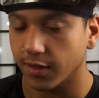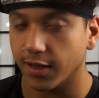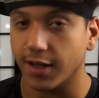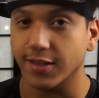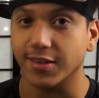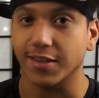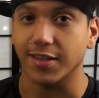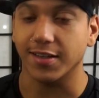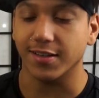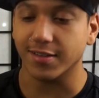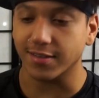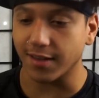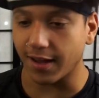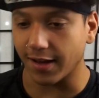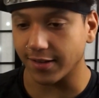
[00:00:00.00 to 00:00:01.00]
They got the
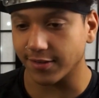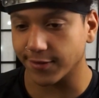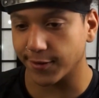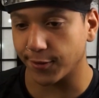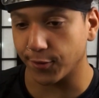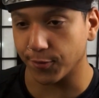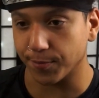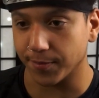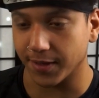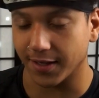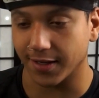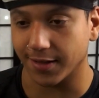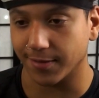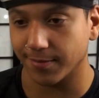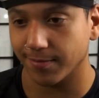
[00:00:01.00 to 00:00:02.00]
inside scoop,
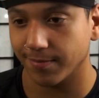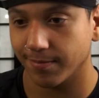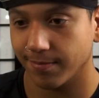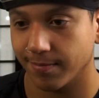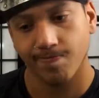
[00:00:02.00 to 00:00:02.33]
man.